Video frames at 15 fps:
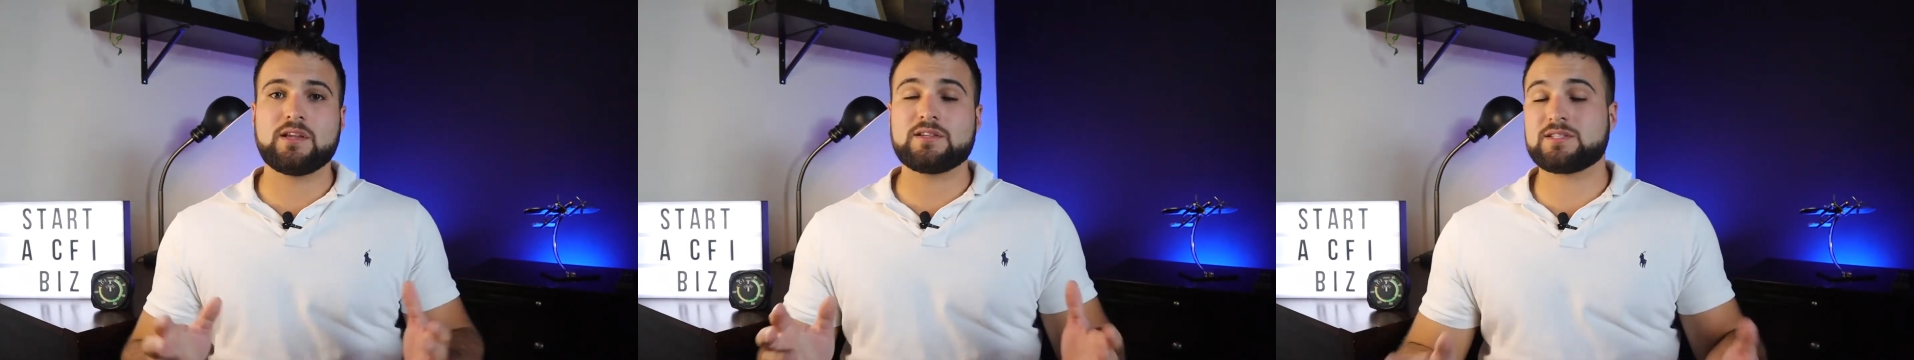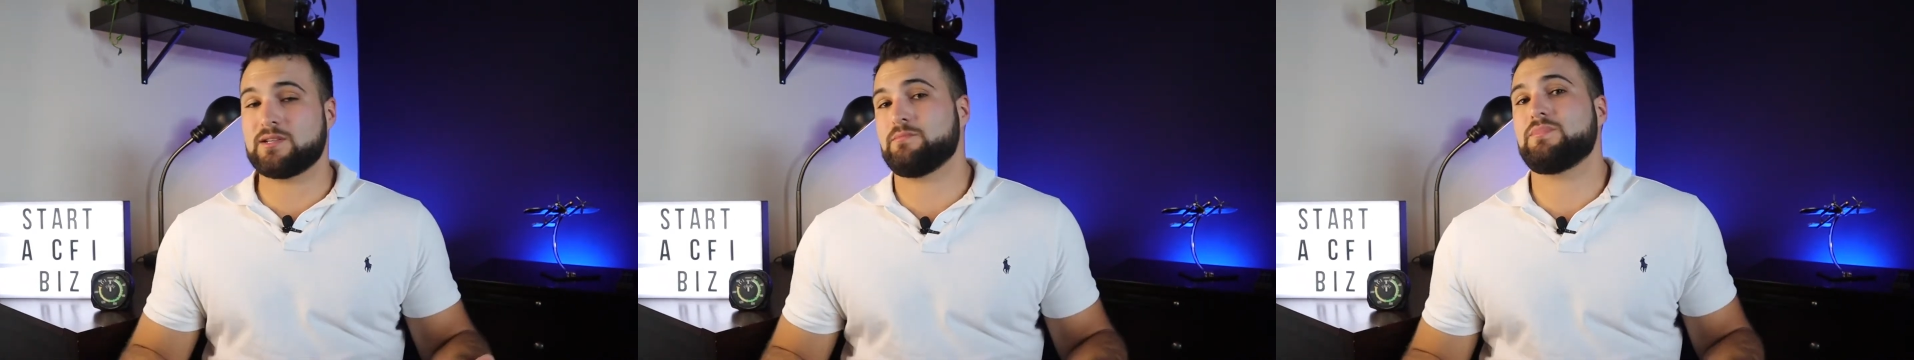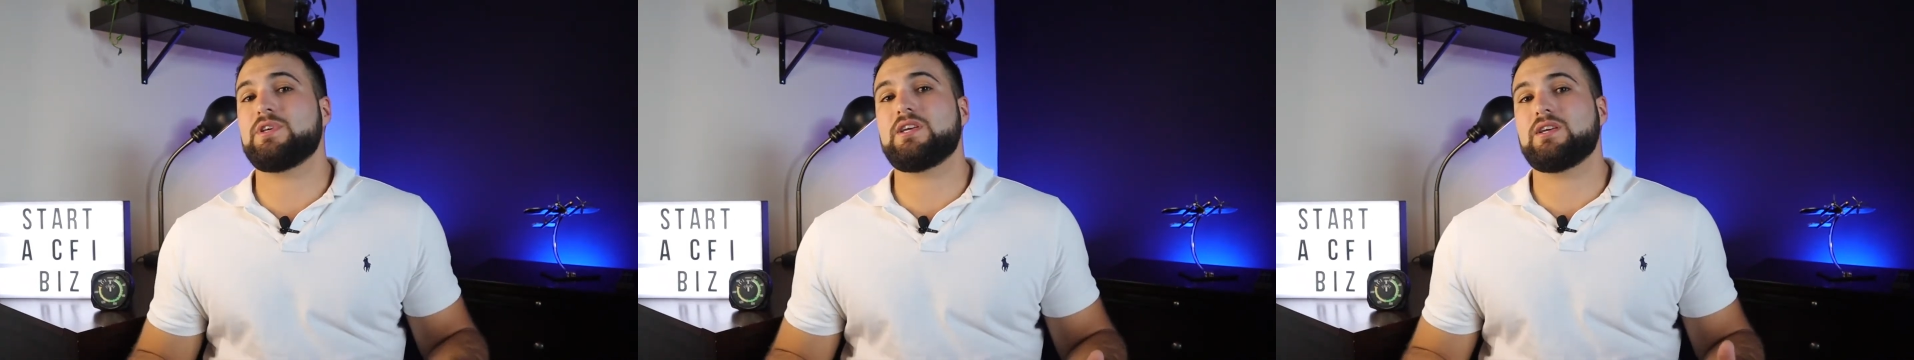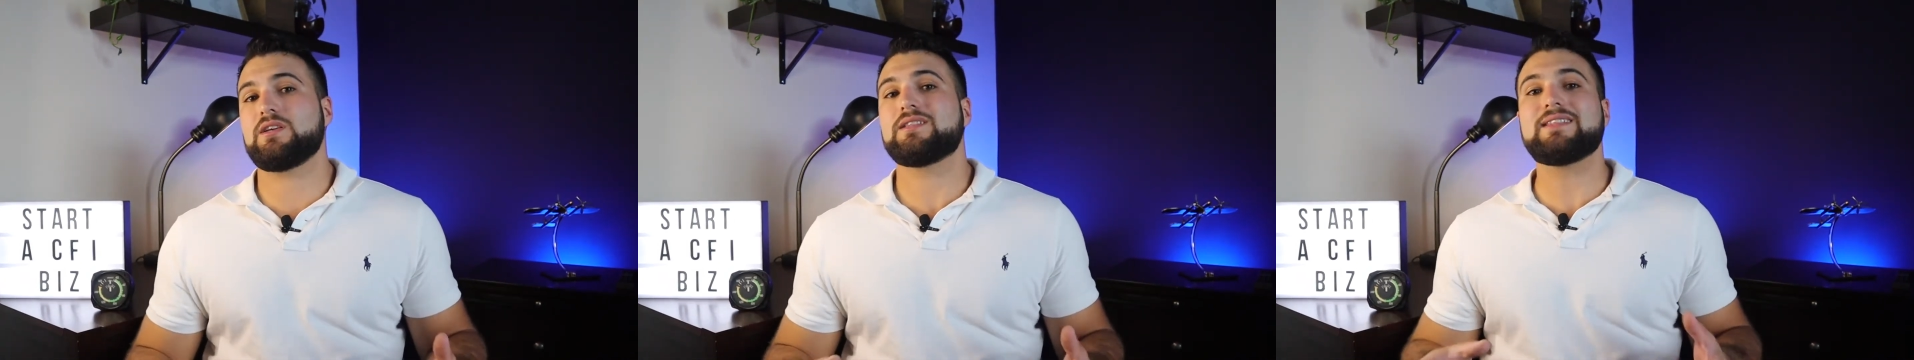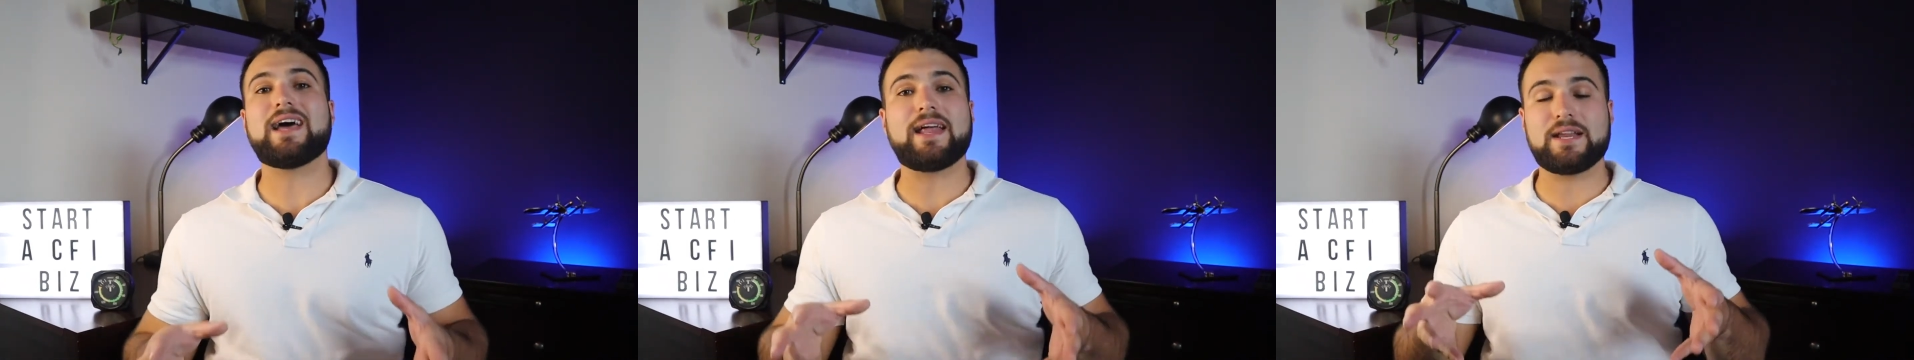
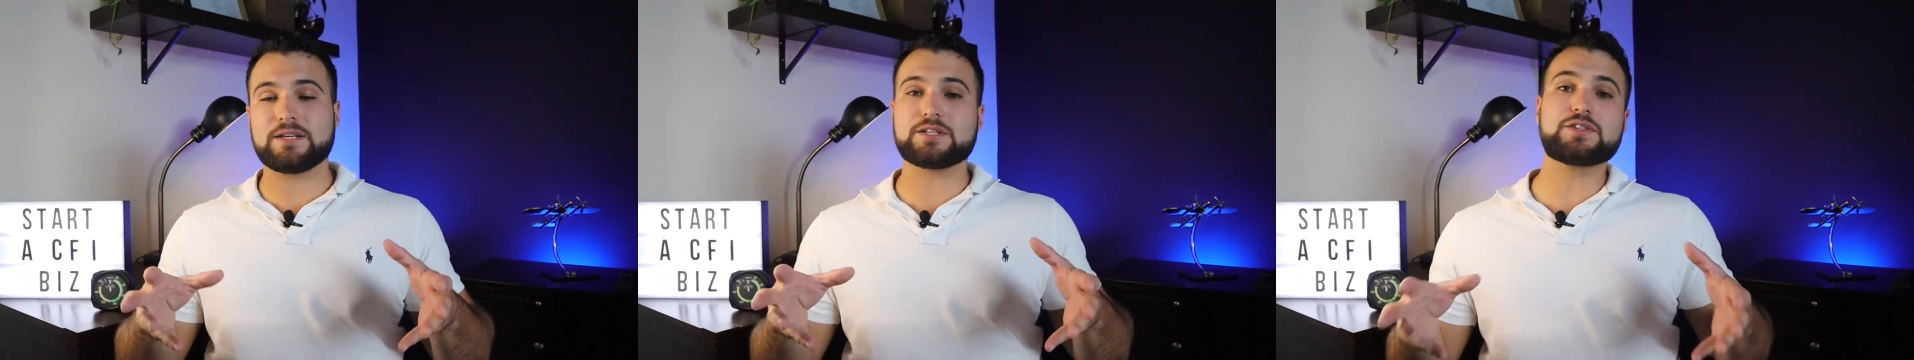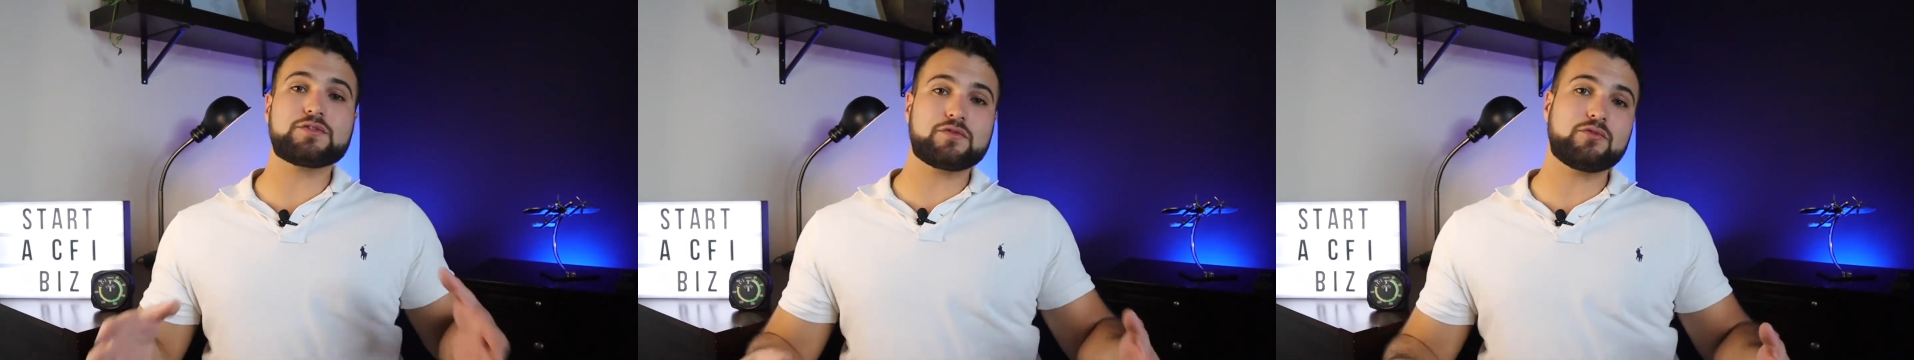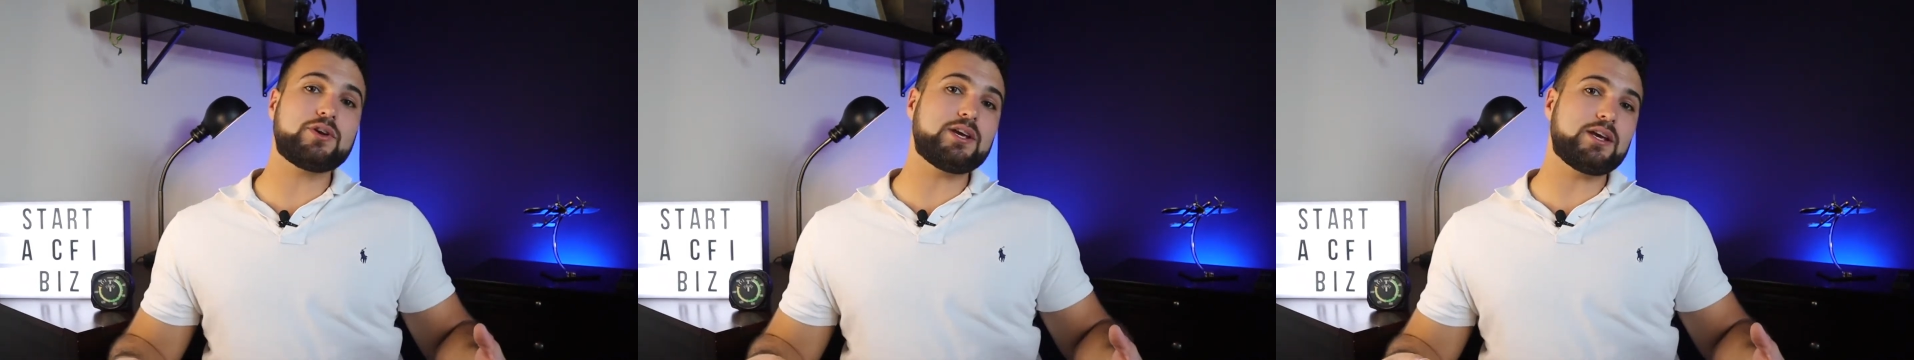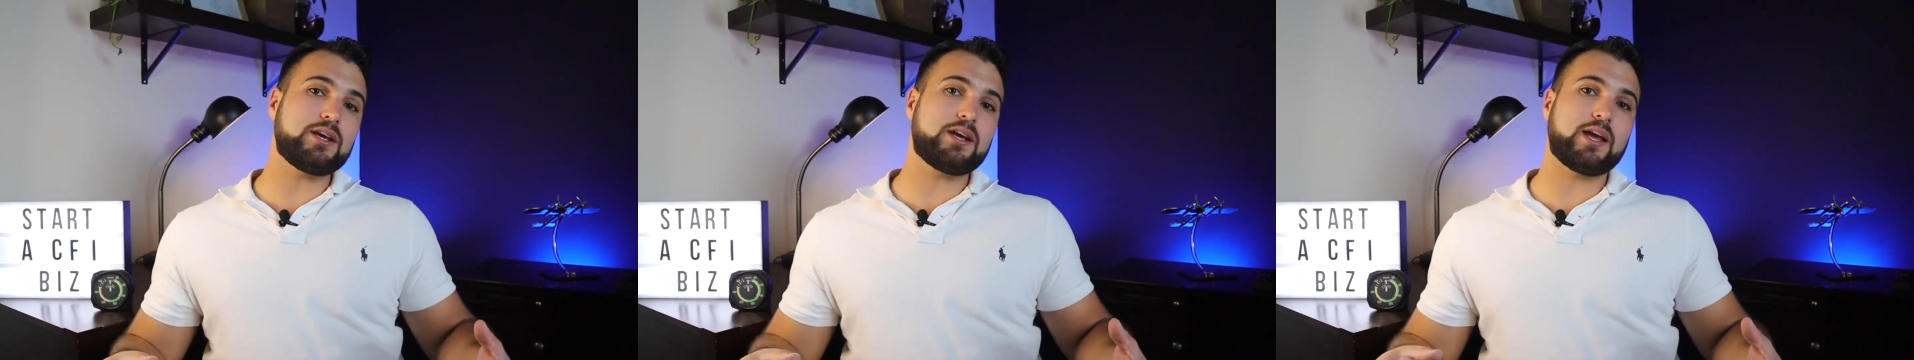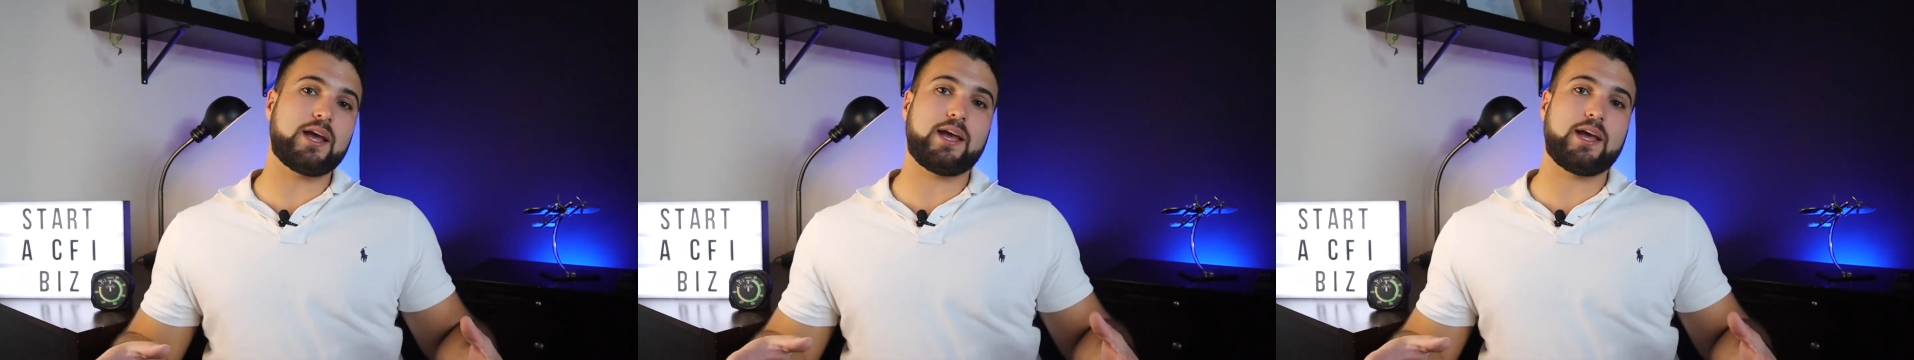Something that is free